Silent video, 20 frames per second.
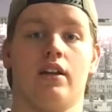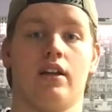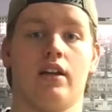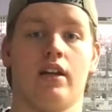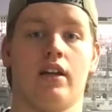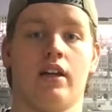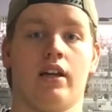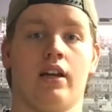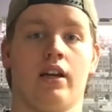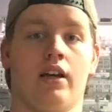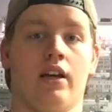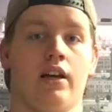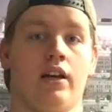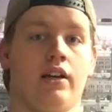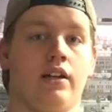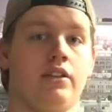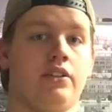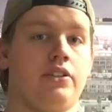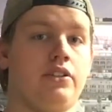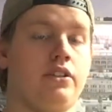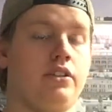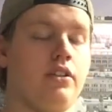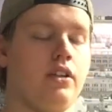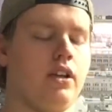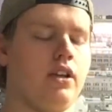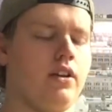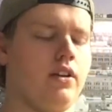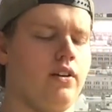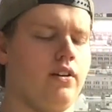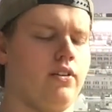
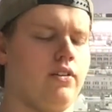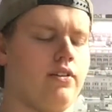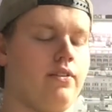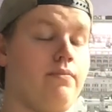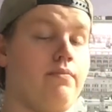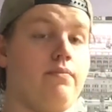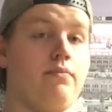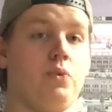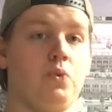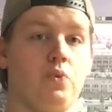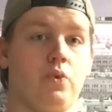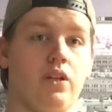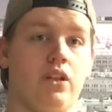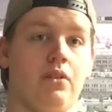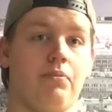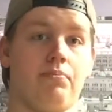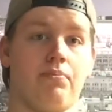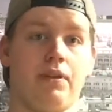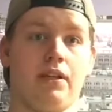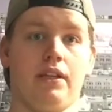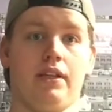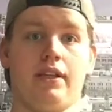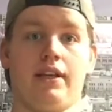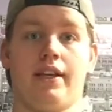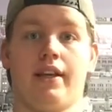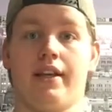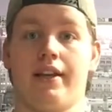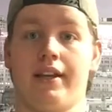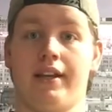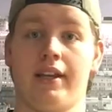or will be
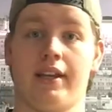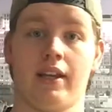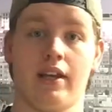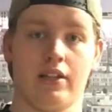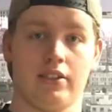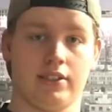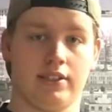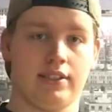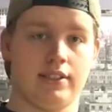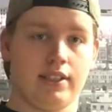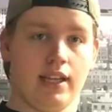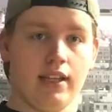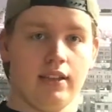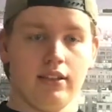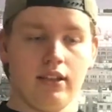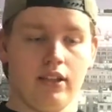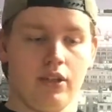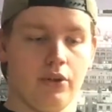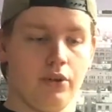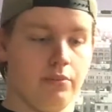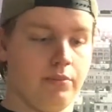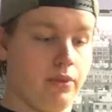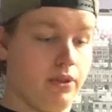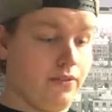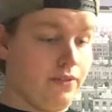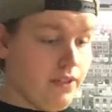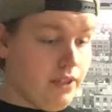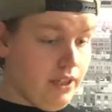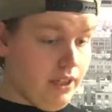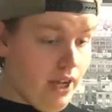getting a standalone
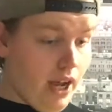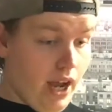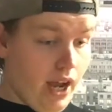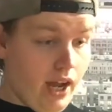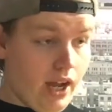movie,